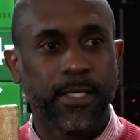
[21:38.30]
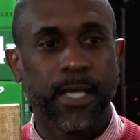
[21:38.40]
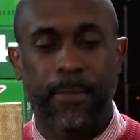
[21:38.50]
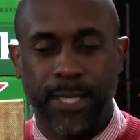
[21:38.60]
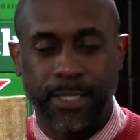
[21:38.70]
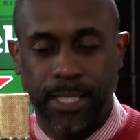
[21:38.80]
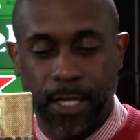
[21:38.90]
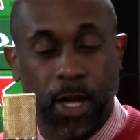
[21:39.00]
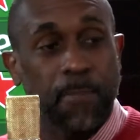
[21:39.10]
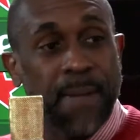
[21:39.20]
Yeah, because
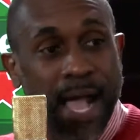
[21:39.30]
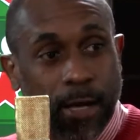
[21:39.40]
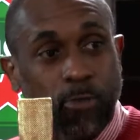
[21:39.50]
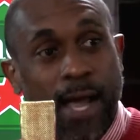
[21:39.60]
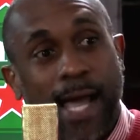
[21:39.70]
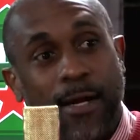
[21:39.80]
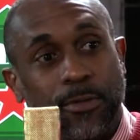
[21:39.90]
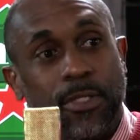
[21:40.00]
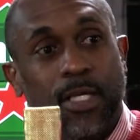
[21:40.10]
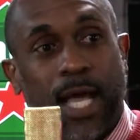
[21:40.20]
they'll come back
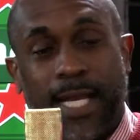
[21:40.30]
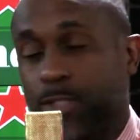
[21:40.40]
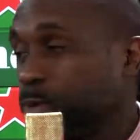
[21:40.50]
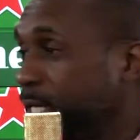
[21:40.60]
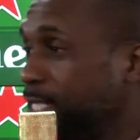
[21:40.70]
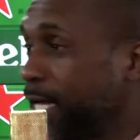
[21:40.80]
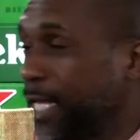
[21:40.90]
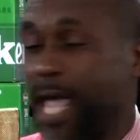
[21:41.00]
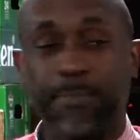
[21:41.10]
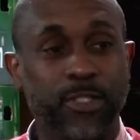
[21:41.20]
around. And that's what
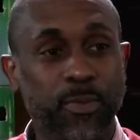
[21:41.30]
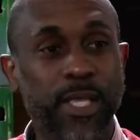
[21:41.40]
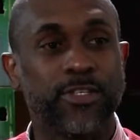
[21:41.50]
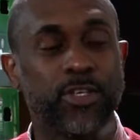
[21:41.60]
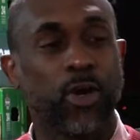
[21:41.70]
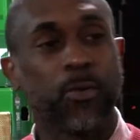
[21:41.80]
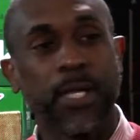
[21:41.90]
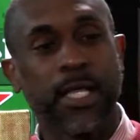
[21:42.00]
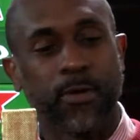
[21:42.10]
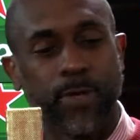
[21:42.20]
exactly happened to me. So
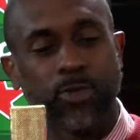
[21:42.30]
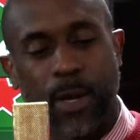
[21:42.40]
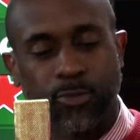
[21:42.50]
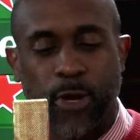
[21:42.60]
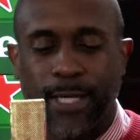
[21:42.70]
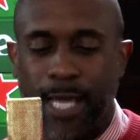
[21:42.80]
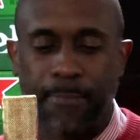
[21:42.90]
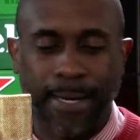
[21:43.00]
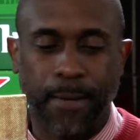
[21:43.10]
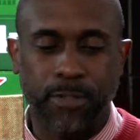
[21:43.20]
the reason why I'm trying to
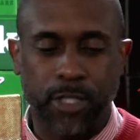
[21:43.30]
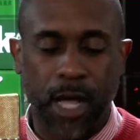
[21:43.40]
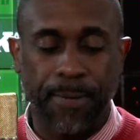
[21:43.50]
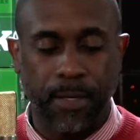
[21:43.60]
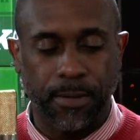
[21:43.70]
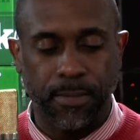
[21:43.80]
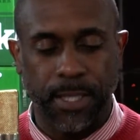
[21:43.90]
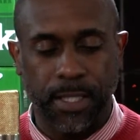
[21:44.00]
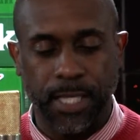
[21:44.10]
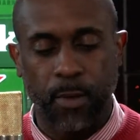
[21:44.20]
get microscopic is
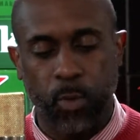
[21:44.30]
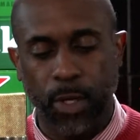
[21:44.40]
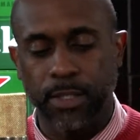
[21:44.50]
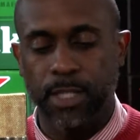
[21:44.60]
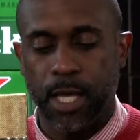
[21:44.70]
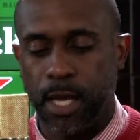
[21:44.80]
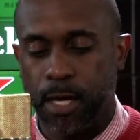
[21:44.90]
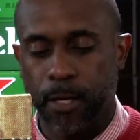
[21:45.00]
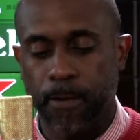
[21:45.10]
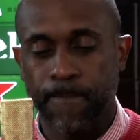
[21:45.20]
because I wanted to
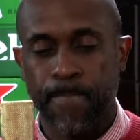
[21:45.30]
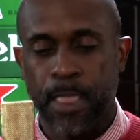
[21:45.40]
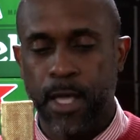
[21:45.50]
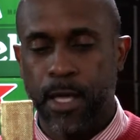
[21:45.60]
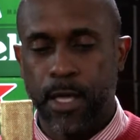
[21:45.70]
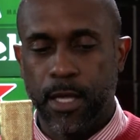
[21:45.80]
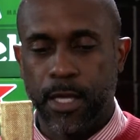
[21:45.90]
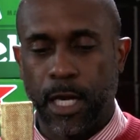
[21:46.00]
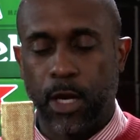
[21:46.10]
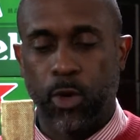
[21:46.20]
hear,
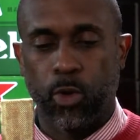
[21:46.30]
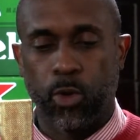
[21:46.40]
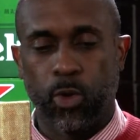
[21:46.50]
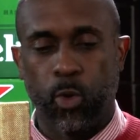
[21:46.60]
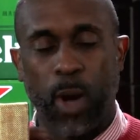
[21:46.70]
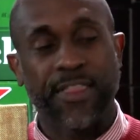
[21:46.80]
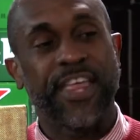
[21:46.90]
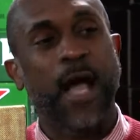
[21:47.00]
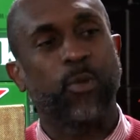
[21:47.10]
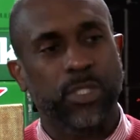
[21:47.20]
what
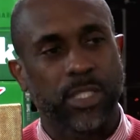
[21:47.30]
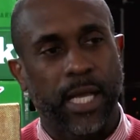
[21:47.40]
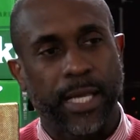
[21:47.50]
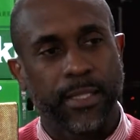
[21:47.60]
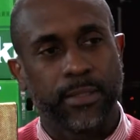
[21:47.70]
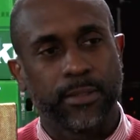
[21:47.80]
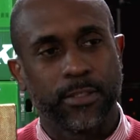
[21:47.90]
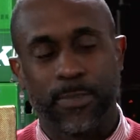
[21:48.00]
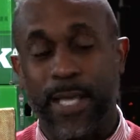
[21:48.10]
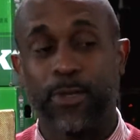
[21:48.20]
that was like
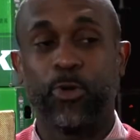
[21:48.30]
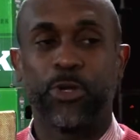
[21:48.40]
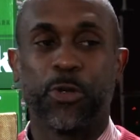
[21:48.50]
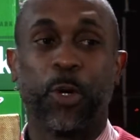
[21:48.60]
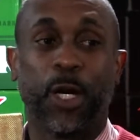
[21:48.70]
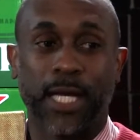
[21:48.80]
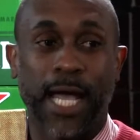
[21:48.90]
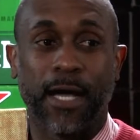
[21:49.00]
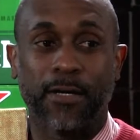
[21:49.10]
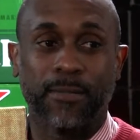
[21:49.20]
to make you who you are
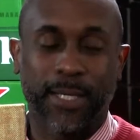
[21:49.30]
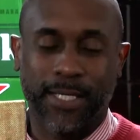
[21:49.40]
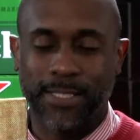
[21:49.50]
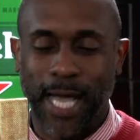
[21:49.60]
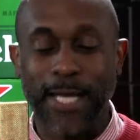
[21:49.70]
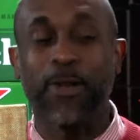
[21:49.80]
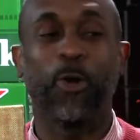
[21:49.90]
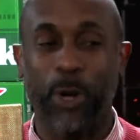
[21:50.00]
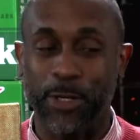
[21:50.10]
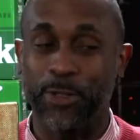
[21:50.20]
now. Because I know
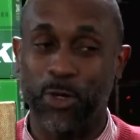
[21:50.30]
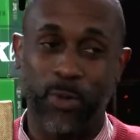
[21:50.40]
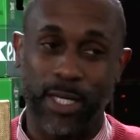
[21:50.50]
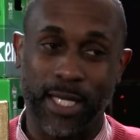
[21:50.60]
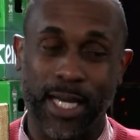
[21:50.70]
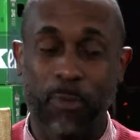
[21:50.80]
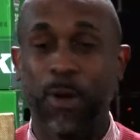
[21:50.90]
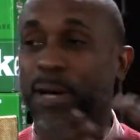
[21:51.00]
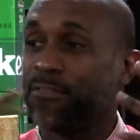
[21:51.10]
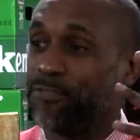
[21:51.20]
what you're doing, and I
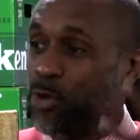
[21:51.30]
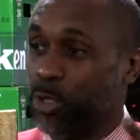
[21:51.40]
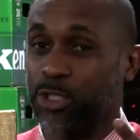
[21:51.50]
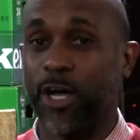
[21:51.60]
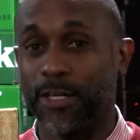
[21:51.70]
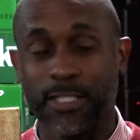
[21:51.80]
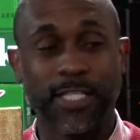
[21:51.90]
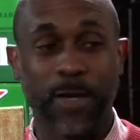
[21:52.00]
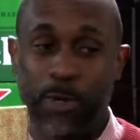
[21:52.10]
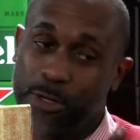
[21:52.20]
want my viewers to
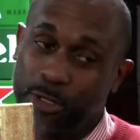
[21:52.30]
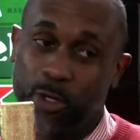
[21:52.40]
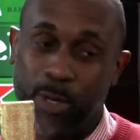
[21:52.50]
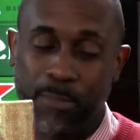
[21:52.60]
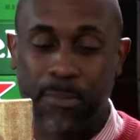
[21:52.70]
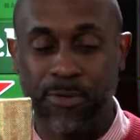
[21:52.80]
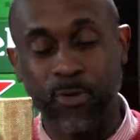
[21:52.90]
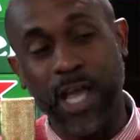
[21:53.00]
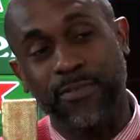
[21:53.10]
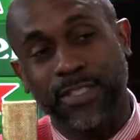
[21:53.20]
understand what you're doing. But
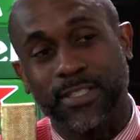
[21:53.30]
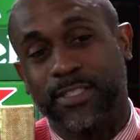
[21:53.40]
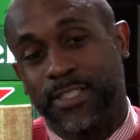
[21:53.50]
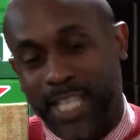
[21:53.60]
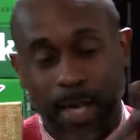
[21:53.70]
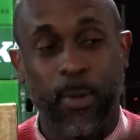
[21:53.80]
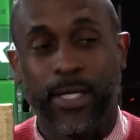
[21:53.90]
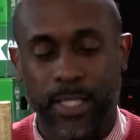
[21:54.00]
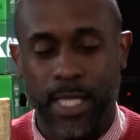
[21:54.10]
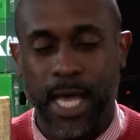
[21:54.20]
before I even segue
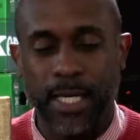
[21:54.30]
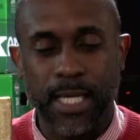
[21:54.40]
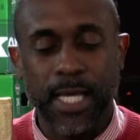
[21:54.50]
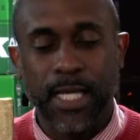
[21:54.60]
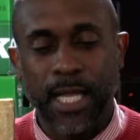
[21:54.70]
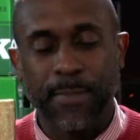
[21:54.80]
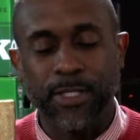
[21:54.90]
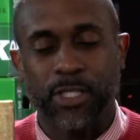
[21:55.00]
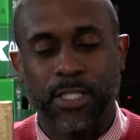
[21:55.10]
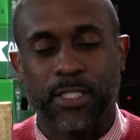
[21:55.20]
into that, let me
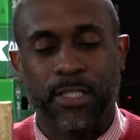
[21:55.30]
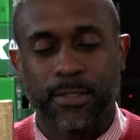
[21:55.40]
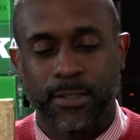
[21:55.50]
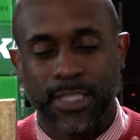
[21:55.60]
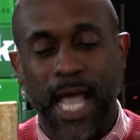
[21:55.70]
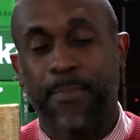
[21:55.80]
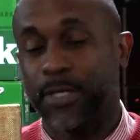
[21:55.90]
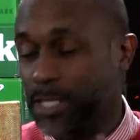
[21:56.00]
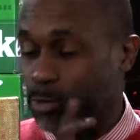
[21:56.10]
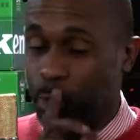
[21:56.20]
just tap
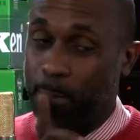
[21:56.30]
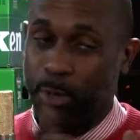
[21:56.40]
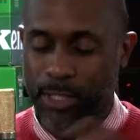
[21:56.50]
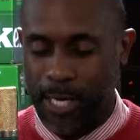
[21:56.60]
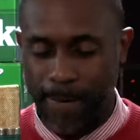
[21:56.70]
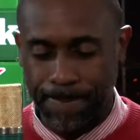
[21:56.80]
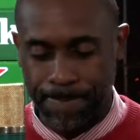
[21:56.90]
on this one more time.